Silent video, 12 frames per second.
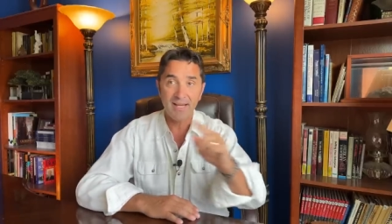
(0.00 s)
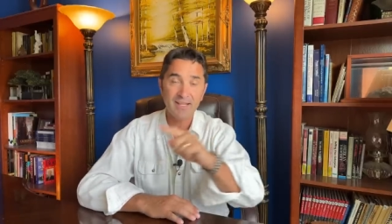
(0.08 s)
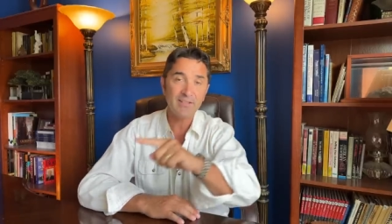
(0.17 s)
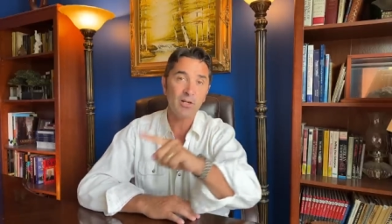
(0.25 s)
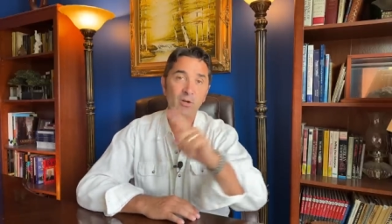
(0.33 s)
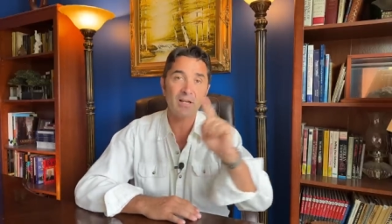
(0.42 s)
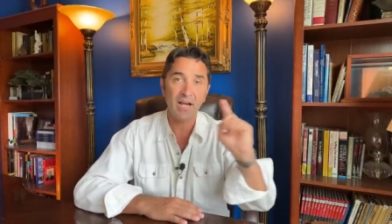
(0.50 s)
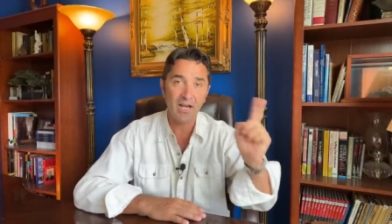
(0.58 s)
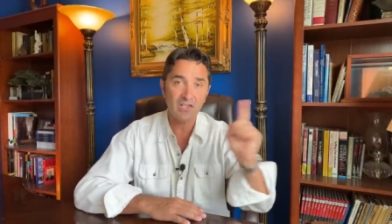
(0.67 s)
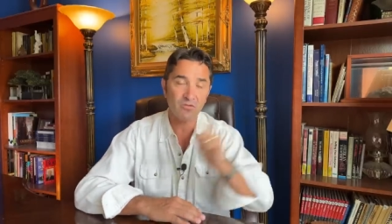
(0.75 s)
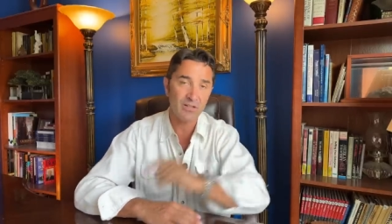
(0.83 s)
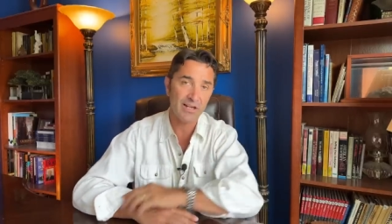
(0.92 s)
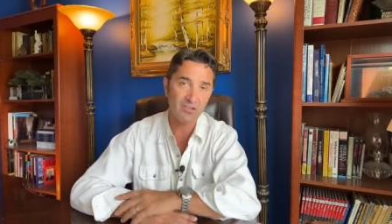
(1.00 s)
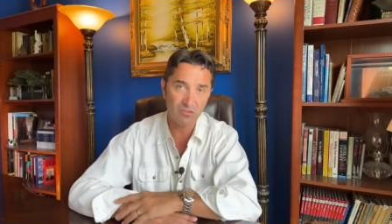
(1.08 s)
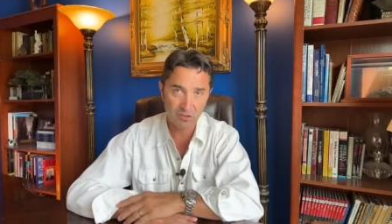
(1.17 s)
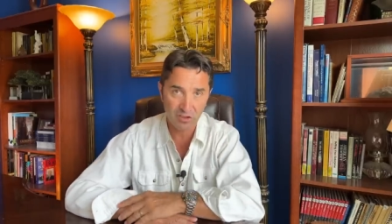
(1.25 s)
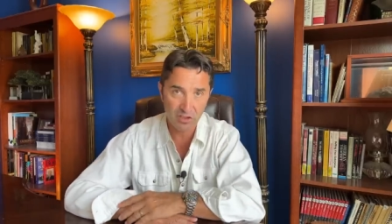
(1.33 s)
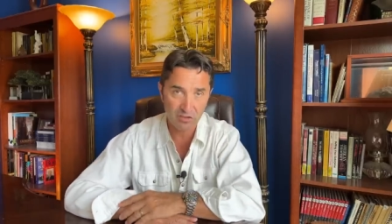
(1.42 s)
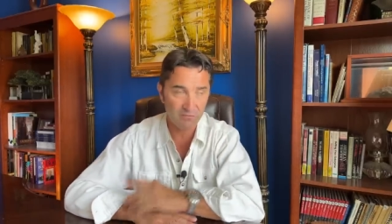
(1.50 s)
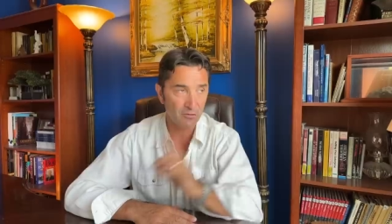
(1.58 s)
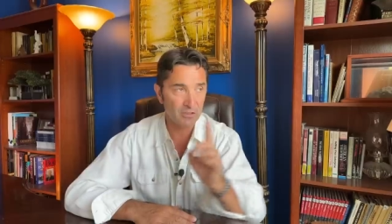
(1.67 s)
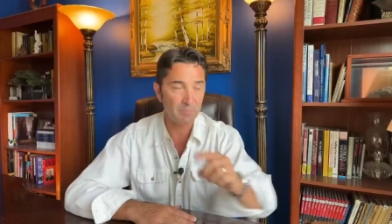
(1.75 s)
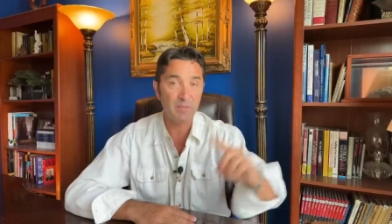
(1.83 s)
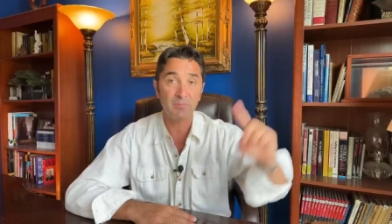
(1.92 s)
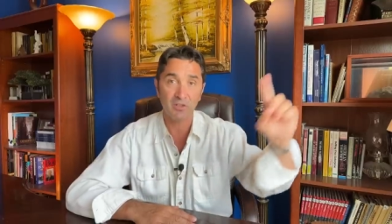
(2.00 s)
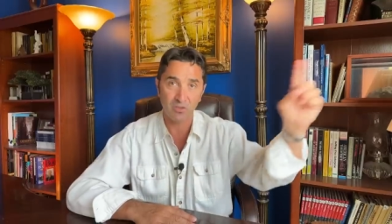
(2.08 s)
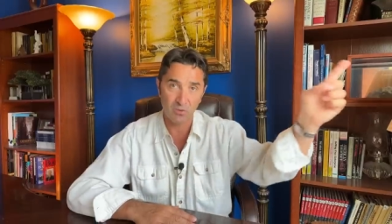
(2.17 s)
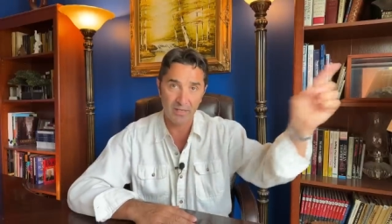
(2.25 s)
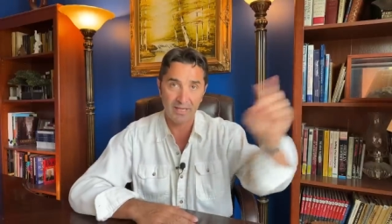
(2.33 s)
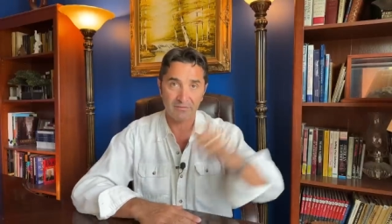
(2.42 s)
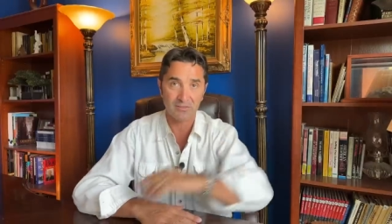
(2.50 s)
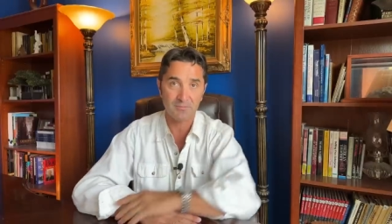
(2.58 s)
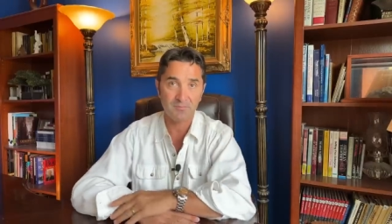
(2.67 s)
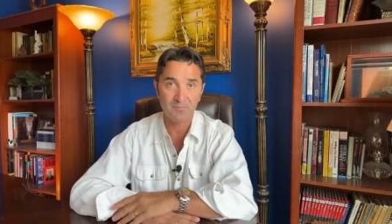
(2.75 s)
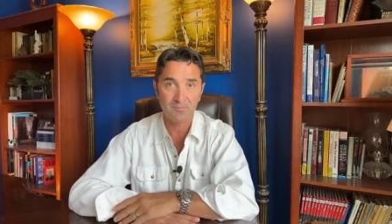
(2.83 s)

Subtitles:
And they're going to ask for extradition for the people who left.